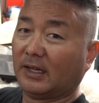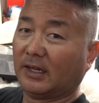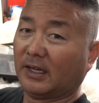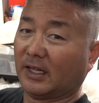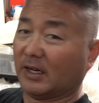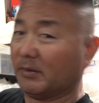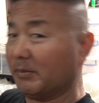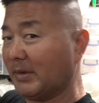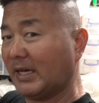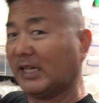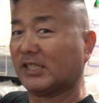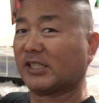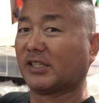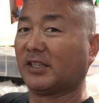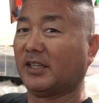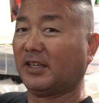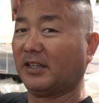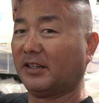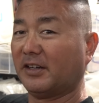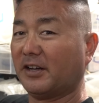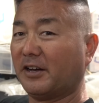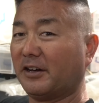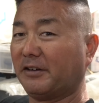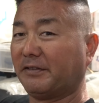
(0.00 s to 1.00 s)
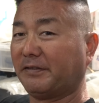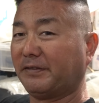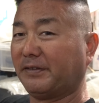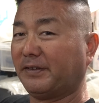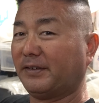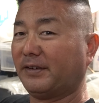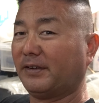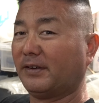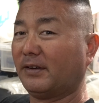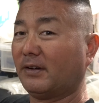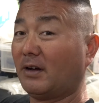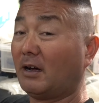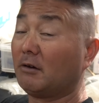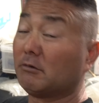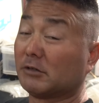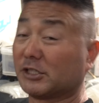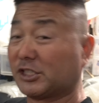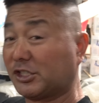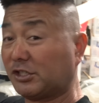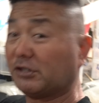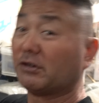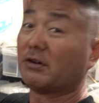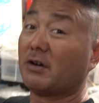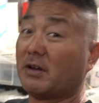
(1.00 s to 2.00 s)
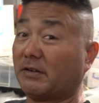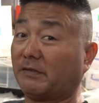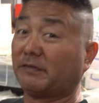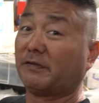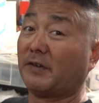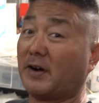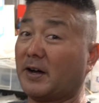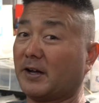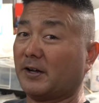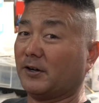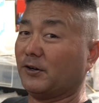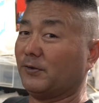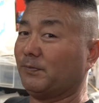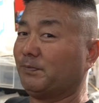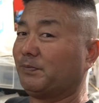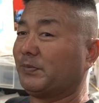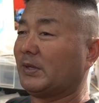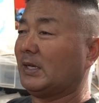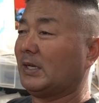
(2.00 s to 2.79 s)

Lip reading: and amazingly enough, I was still on file.